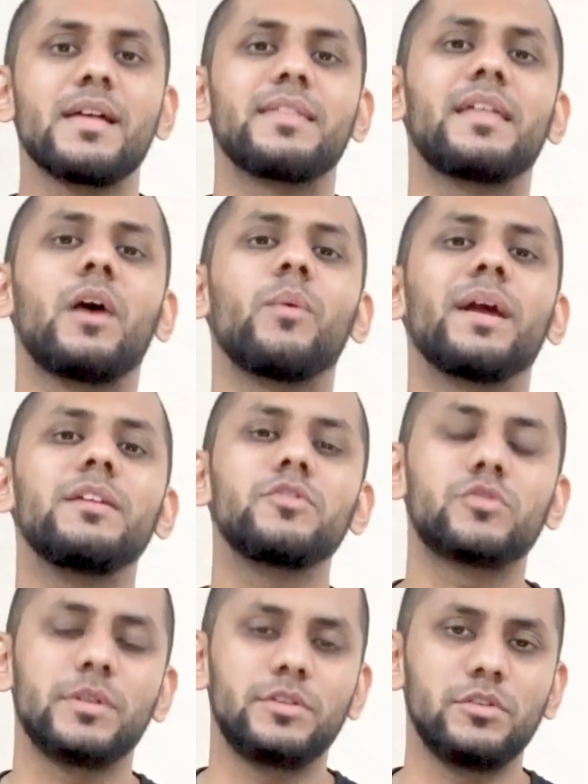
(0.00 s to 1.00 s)
that were
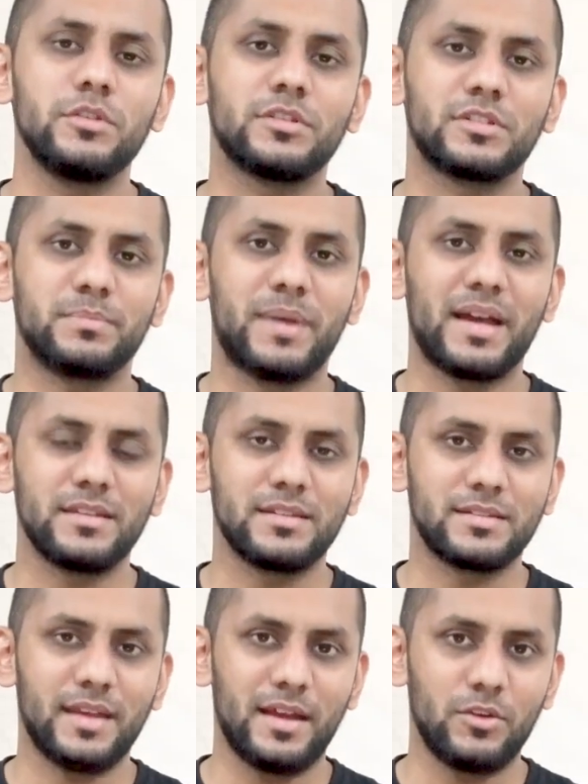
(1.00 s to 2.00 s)
introduced by the
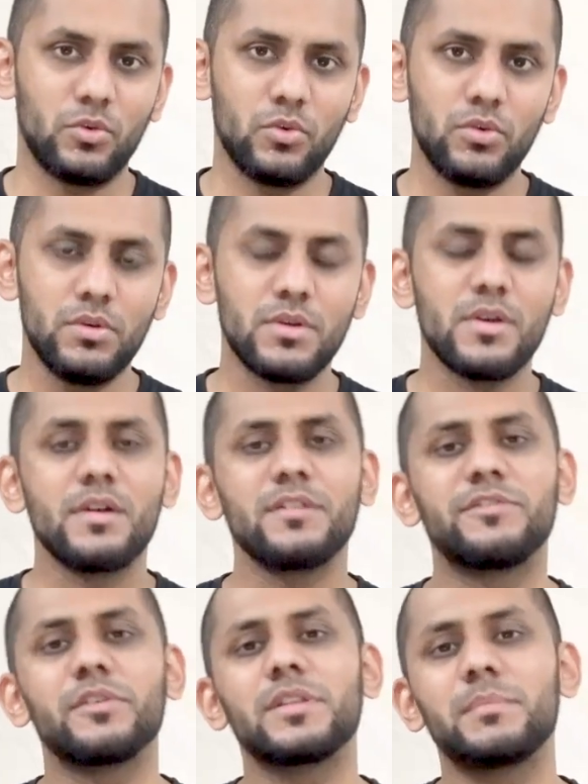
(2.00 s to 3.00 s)
settlor
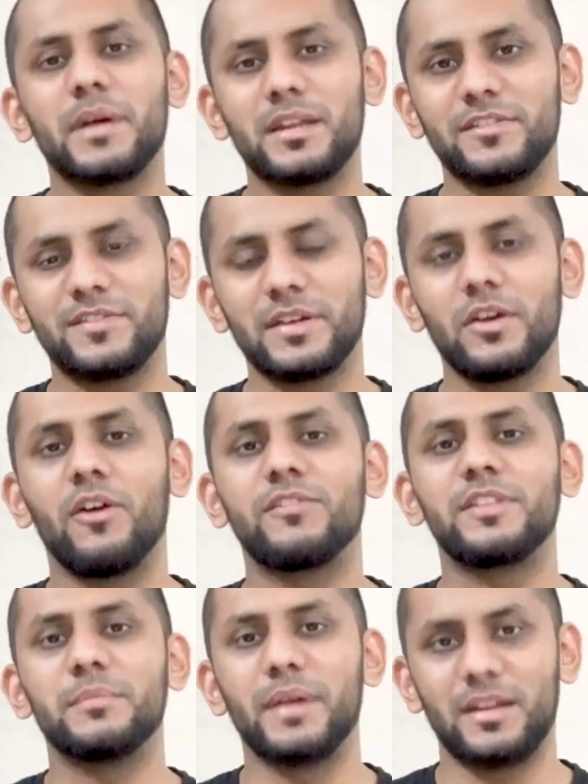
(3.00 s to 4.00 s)
for the benefit
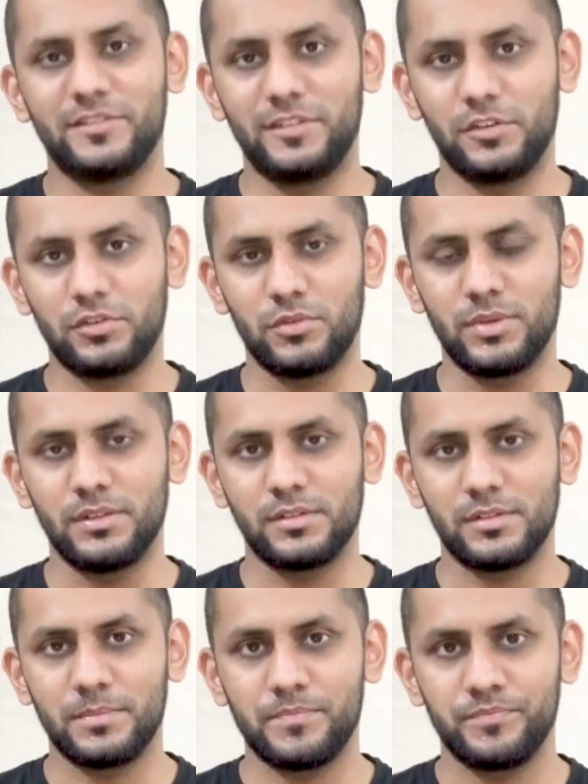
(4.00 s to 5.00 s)
of the
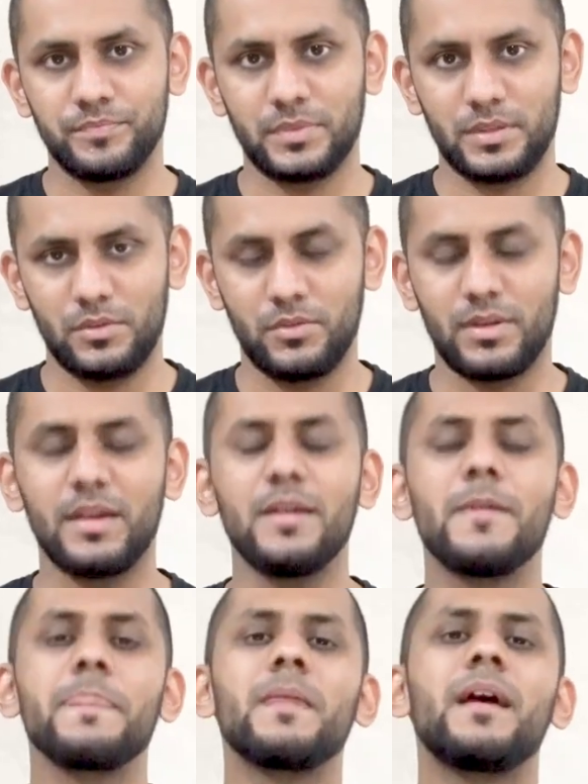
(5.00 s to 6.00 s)
beneficiaries.
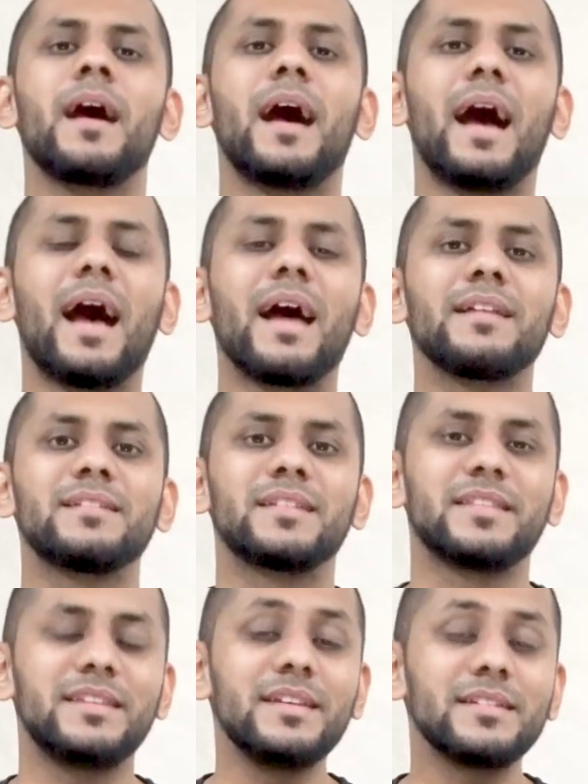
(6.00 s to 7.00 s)
Okay? And
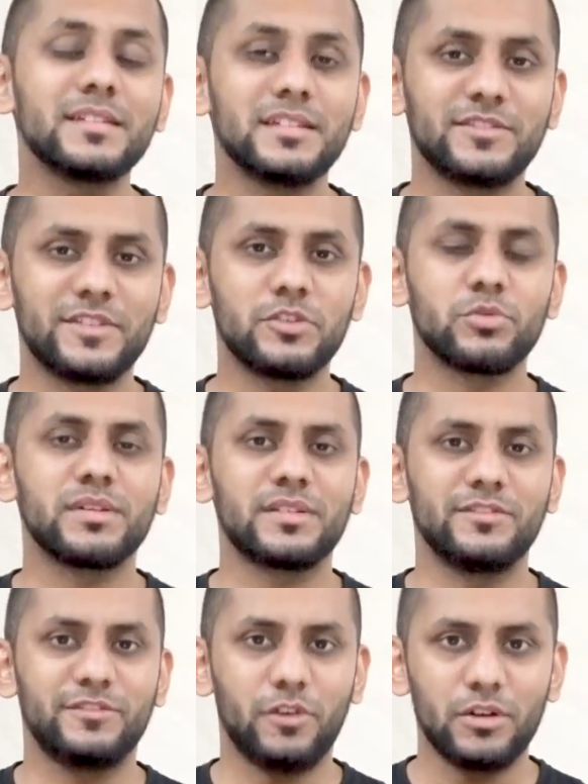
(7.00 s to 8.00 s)
these individuals
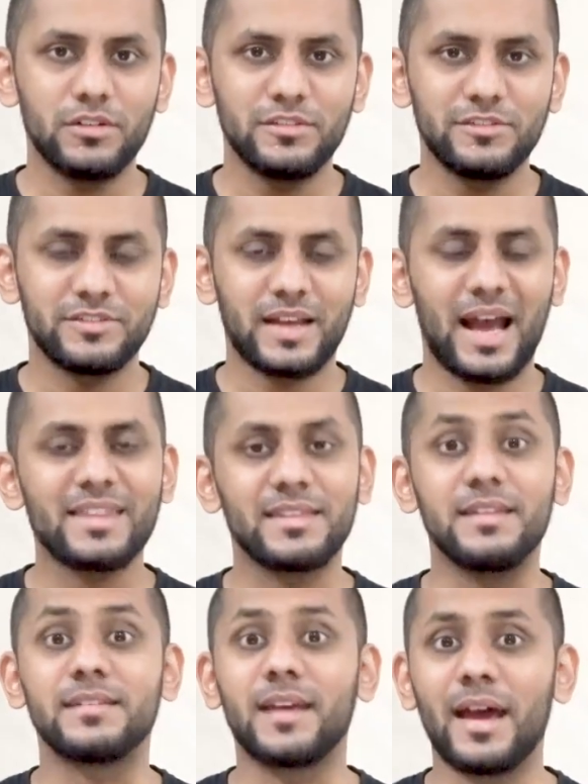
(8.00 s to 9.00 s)
involved and
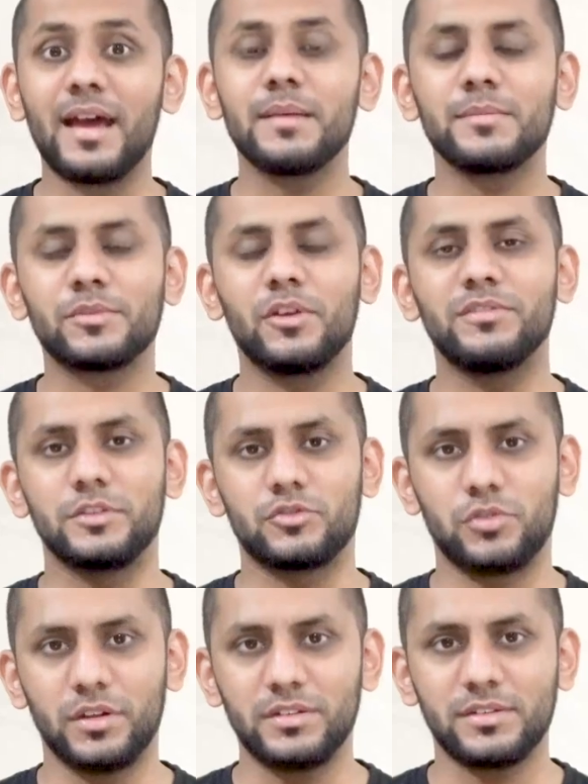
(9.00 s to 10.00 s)
the terms of the
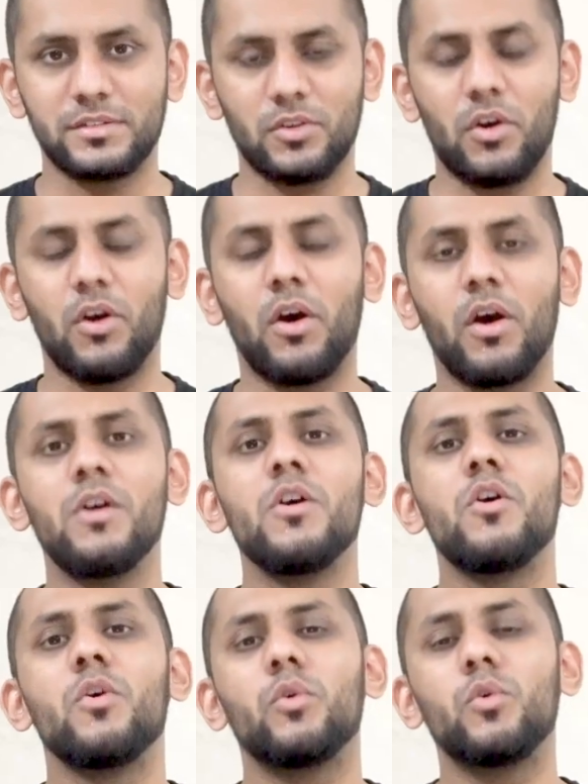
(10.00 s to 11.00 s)
trust are
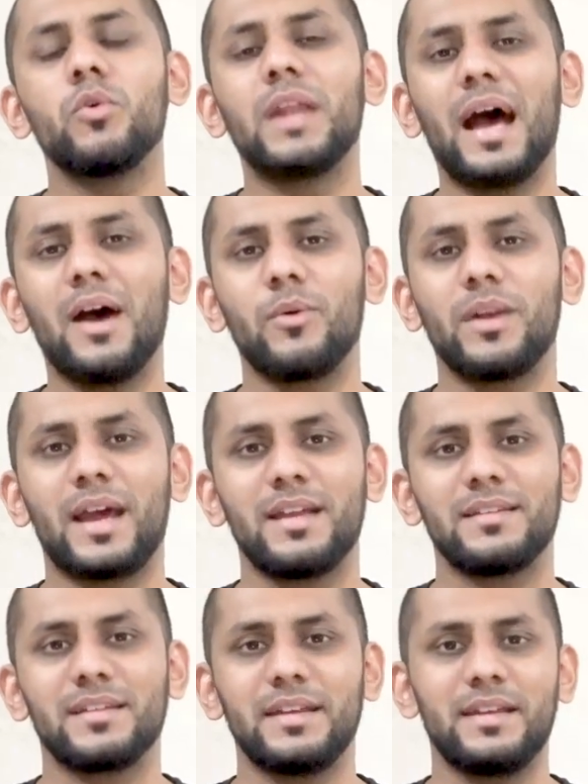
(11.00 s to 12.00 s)
all
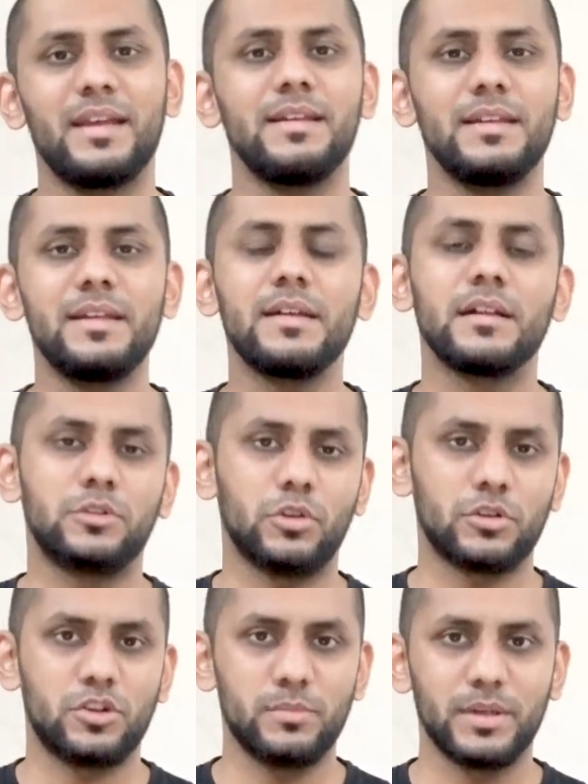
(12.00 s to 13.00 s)
outlined in a legal
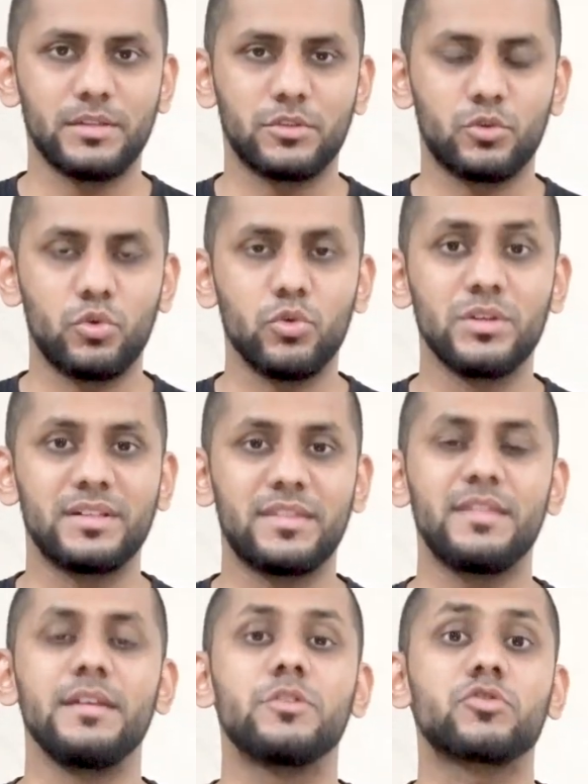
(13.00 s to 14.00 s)
document called
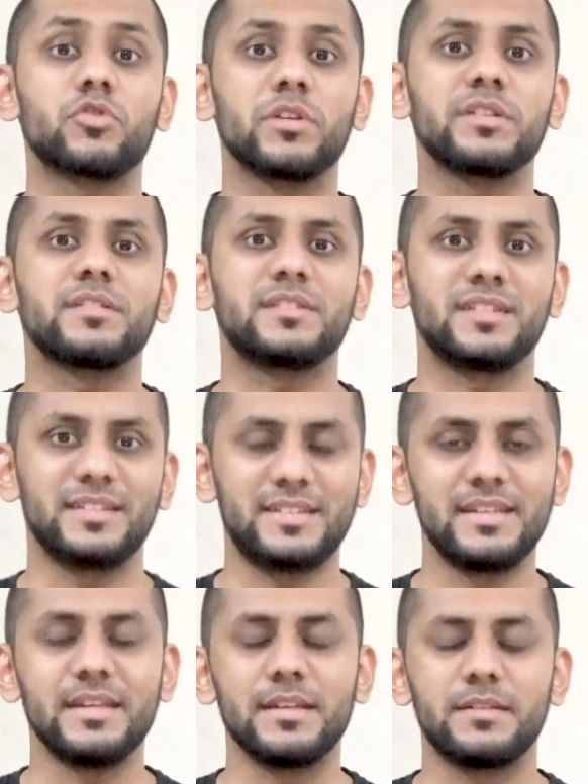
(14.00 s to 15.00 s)
the trust
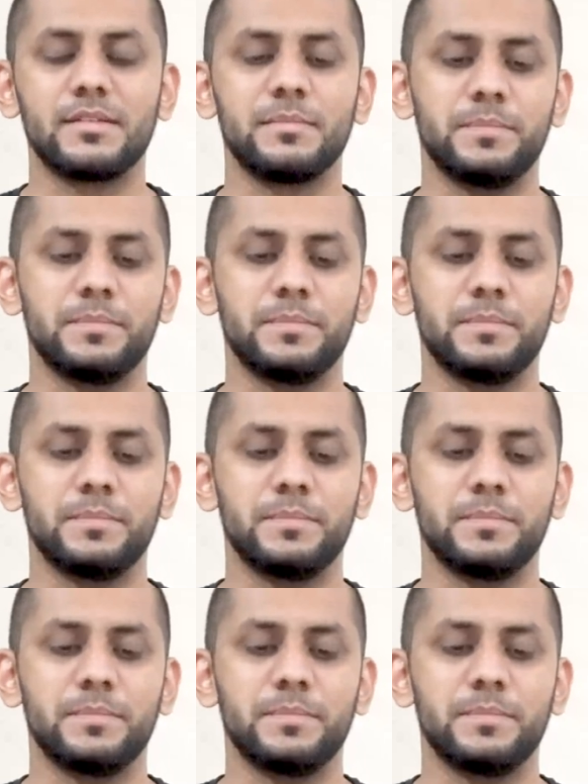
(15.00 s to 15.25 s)
deed.